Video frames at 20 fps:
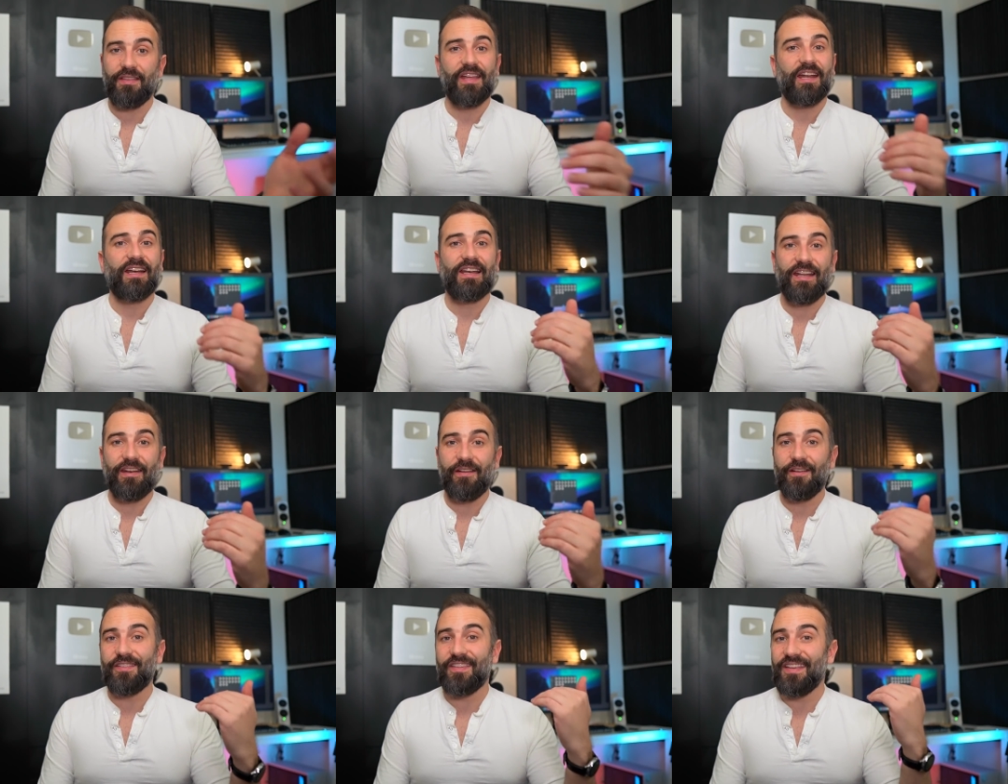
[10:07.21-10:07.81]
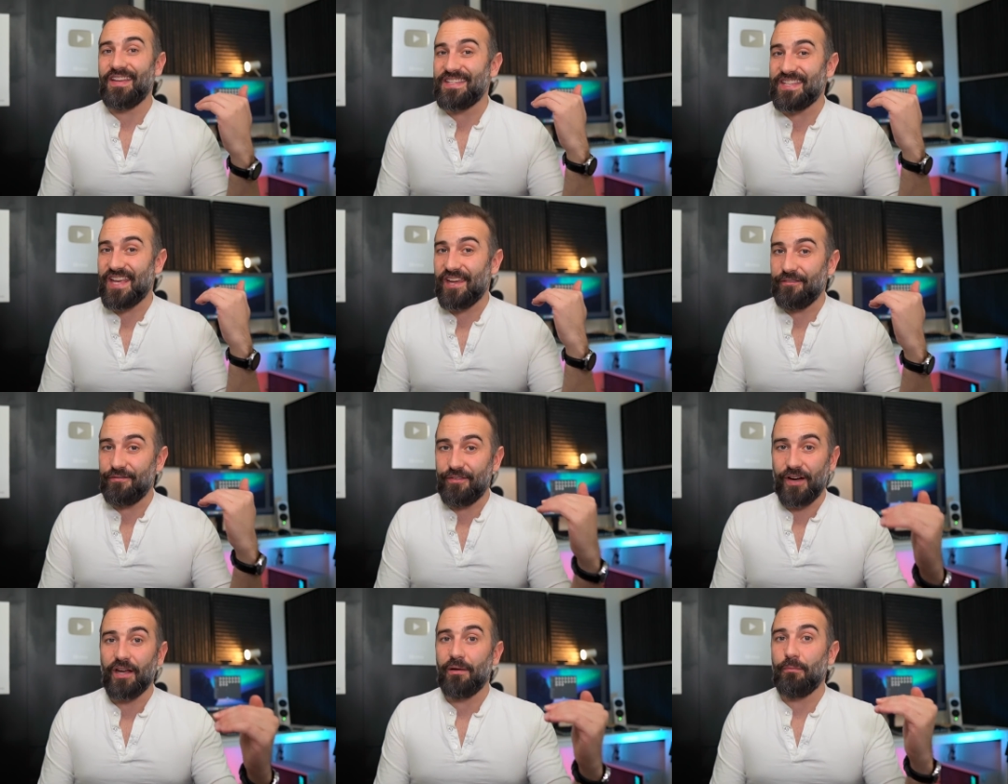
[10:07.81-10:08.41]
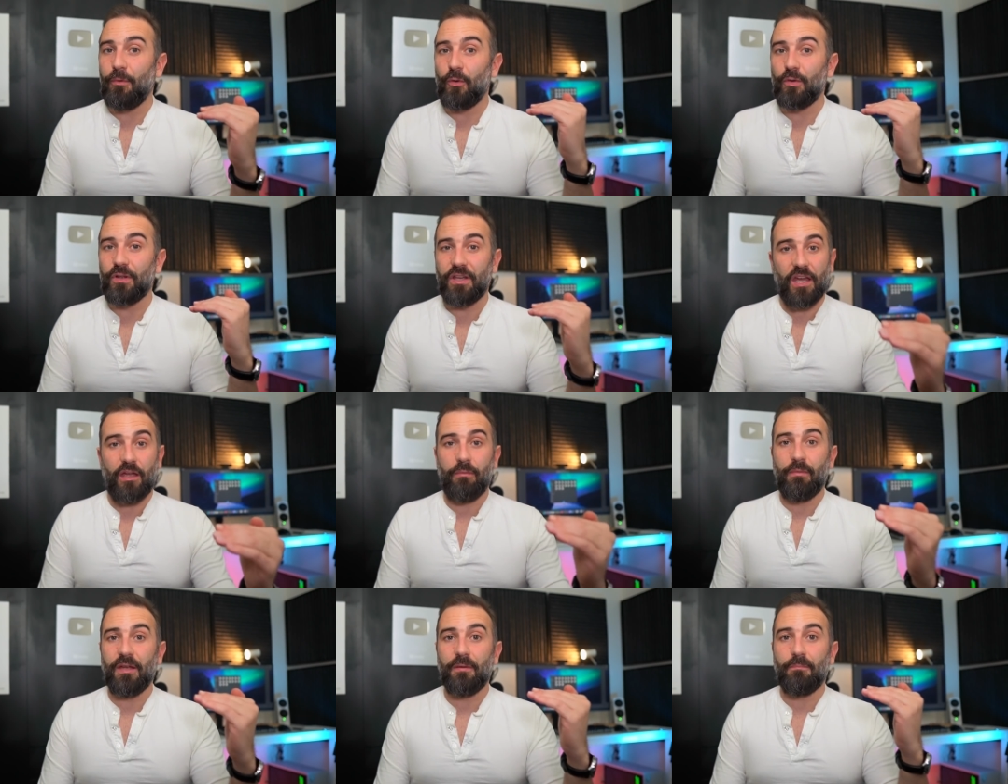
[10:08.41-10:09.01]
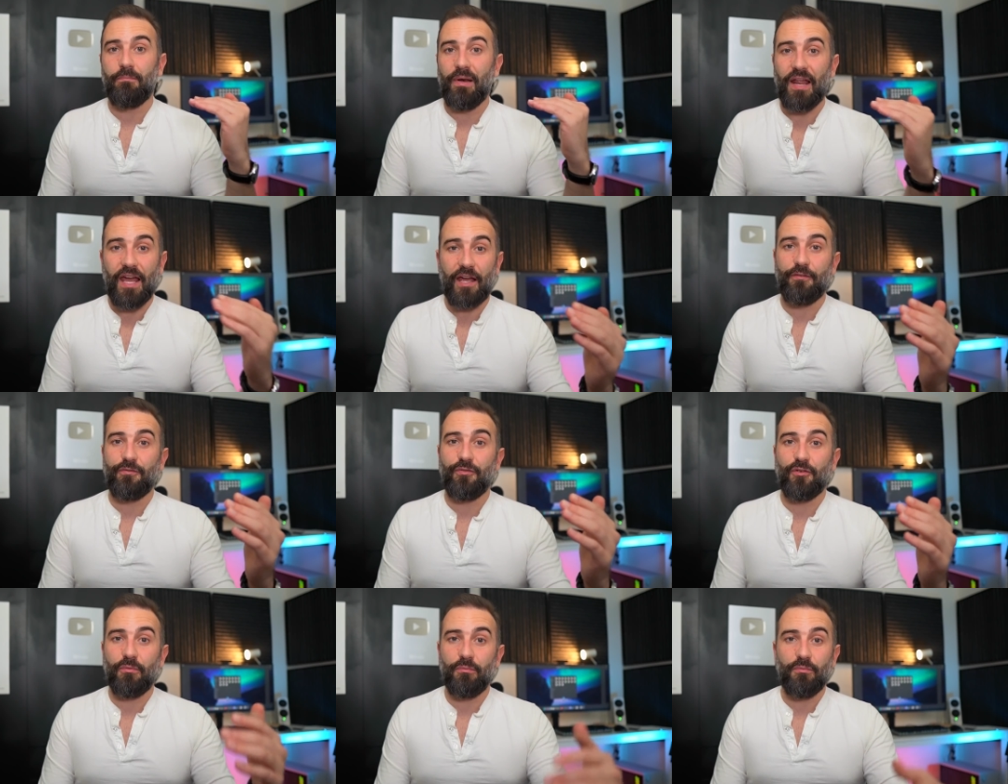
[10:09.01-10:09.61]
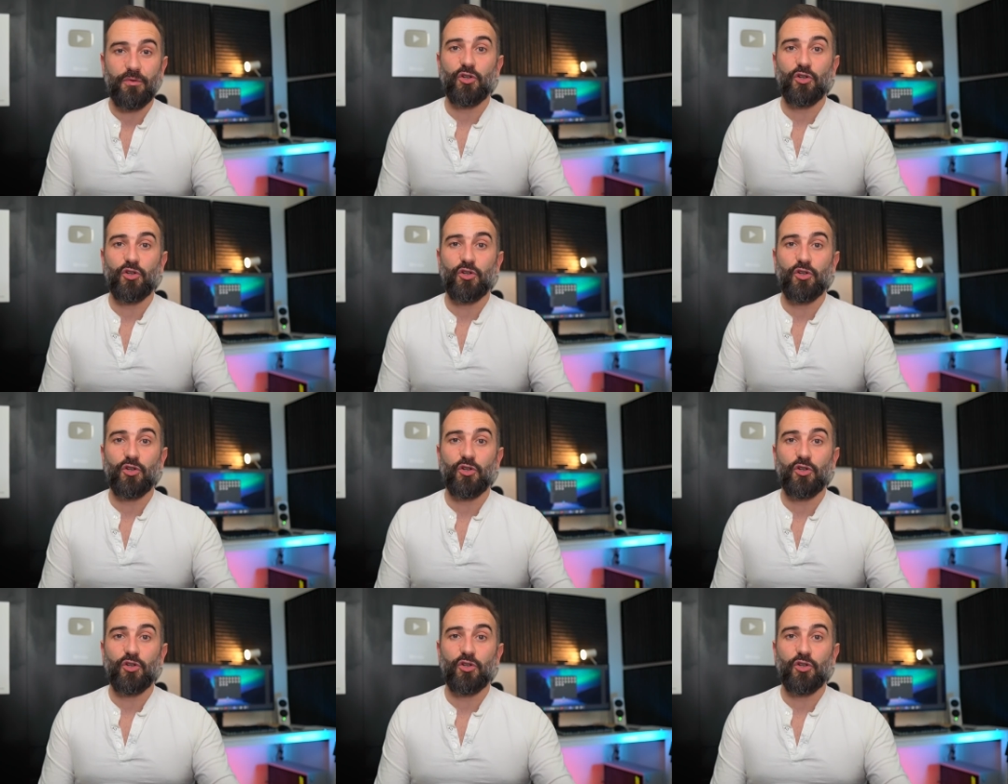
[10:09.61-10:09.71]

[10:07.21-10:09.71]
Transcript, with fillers: that Linux is a viable gaming platform.